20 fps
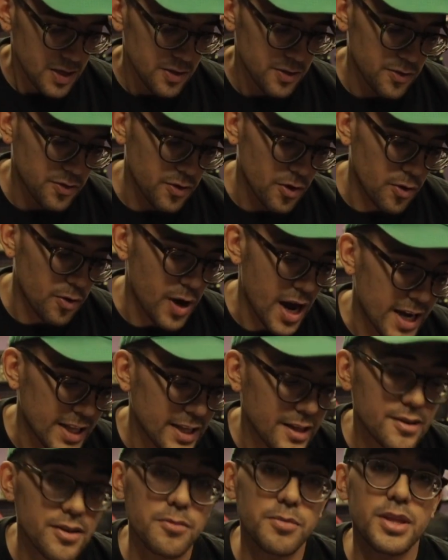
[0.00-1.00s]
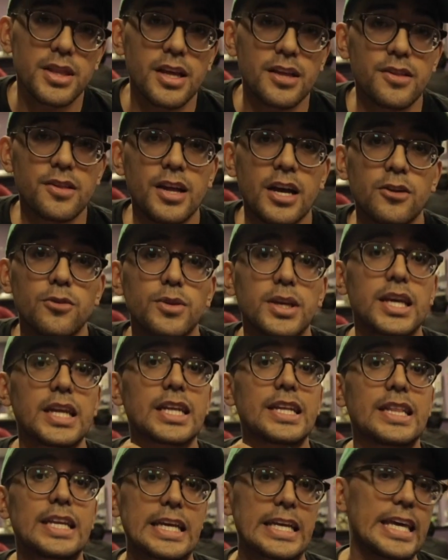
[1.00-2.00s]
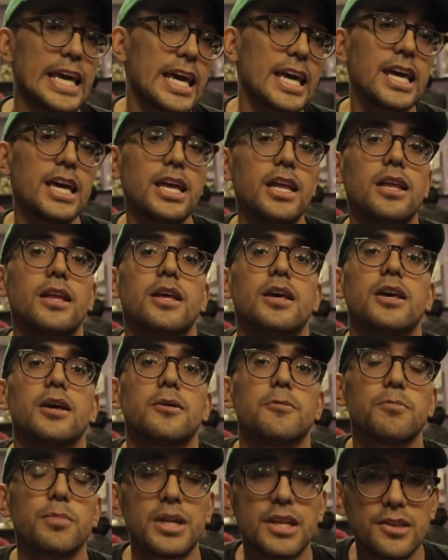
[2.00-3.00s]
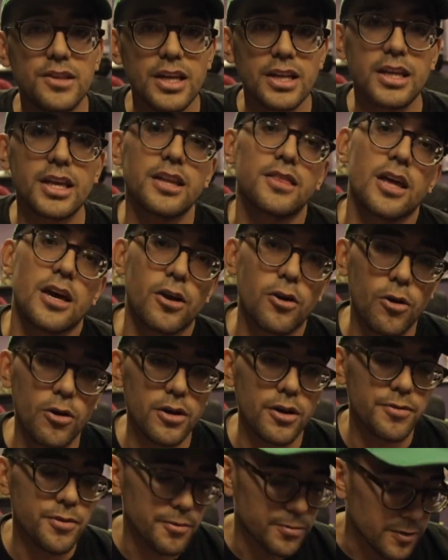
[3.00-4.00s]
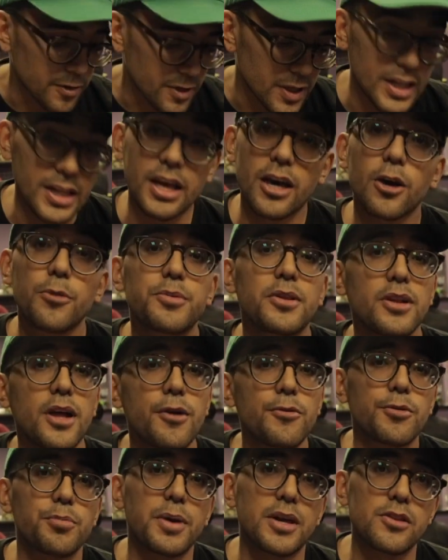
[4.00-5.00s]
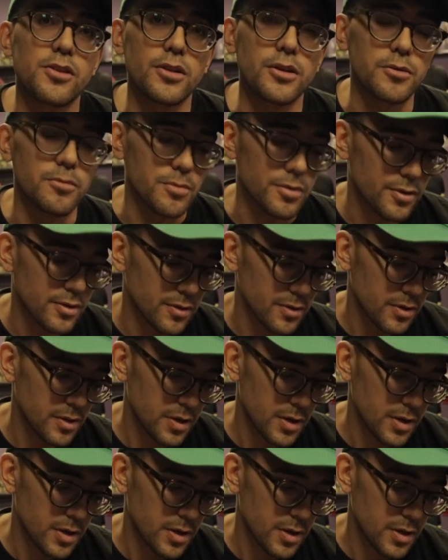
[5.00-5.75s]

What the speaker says: So I need something that's not only going to negate, but is going to get that card off the field. And it helps a lot with Pendulums.